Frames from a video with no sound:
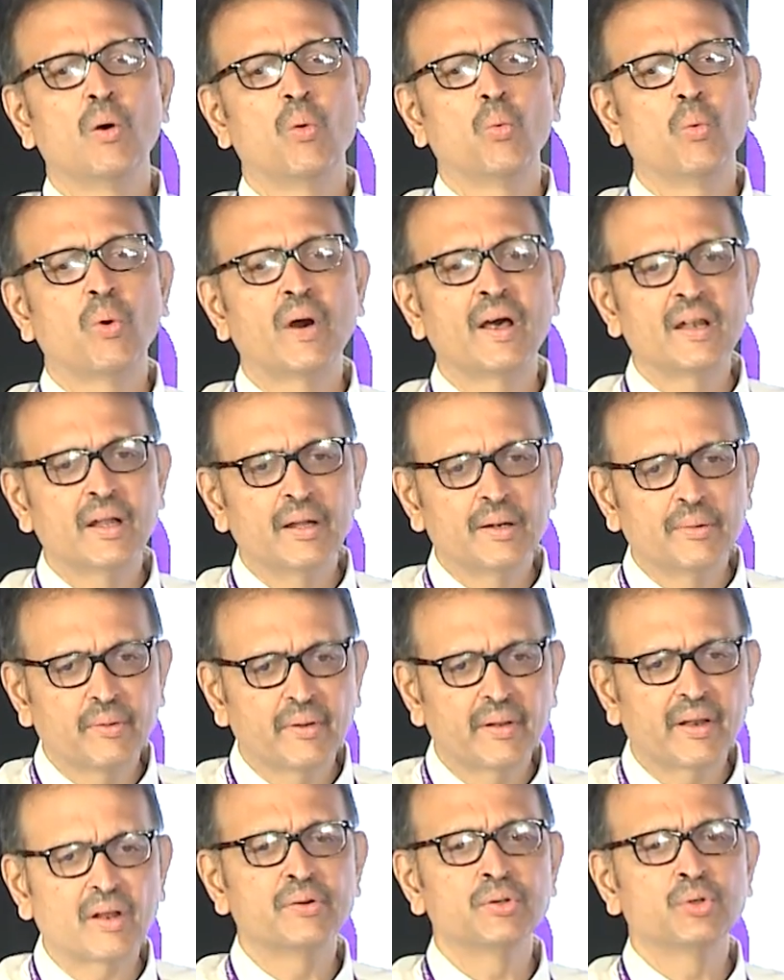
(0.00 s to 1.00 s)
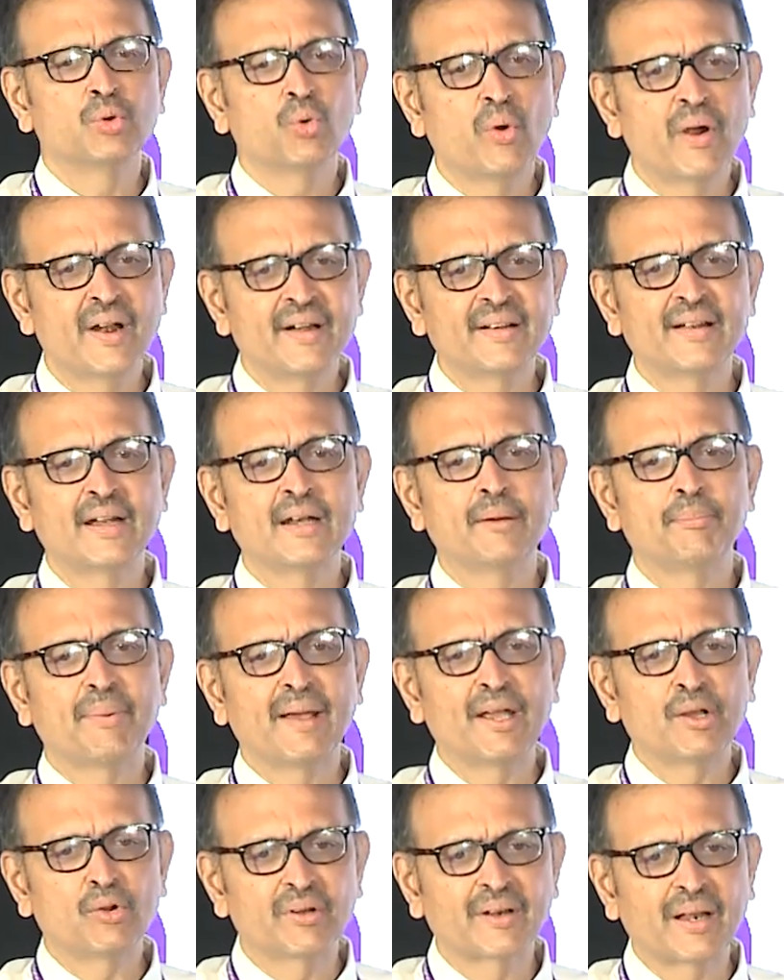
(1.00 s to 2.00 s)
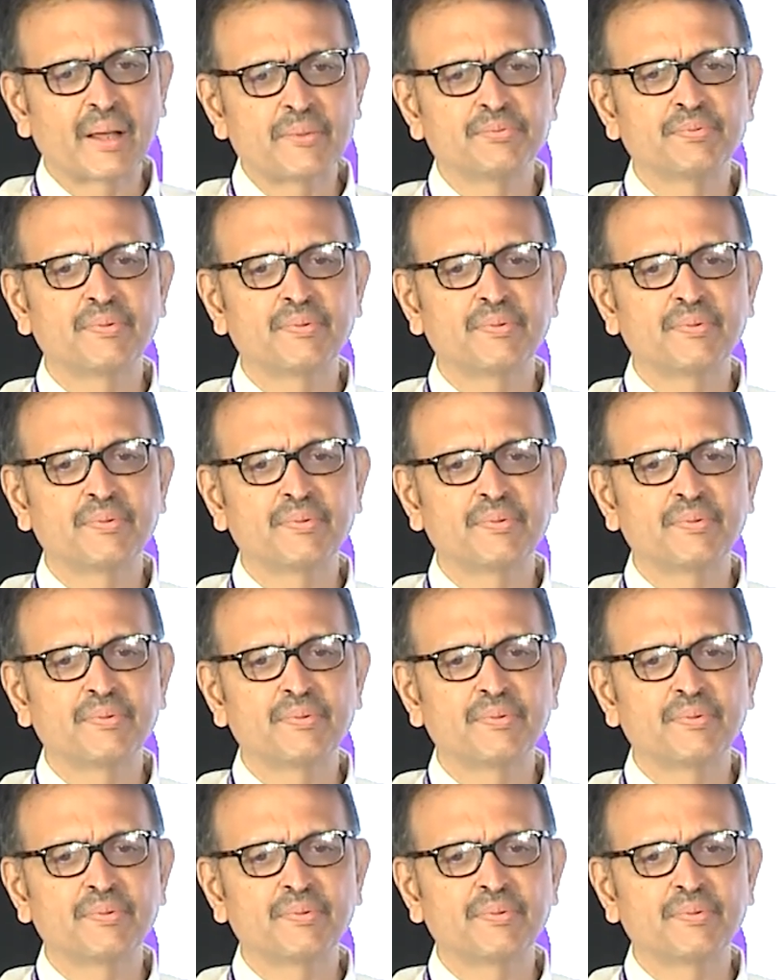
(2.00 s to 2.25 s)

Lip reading: around 200 picograms